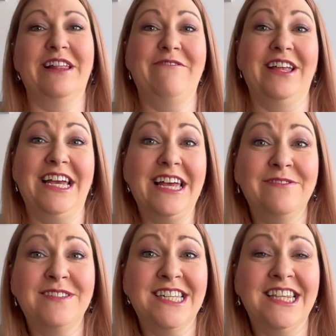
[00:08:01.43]
really funny
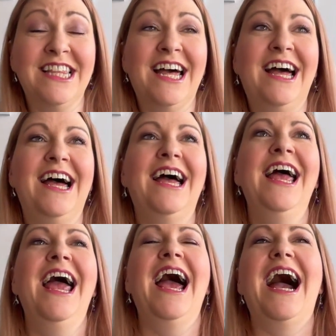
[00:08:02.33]
GIFs in there,
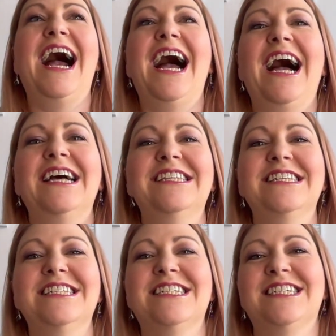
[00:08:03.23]

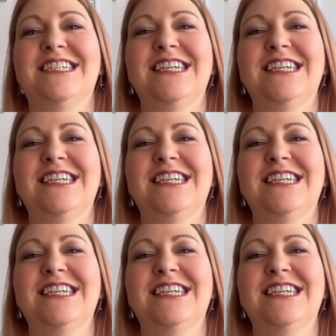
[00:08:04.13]
and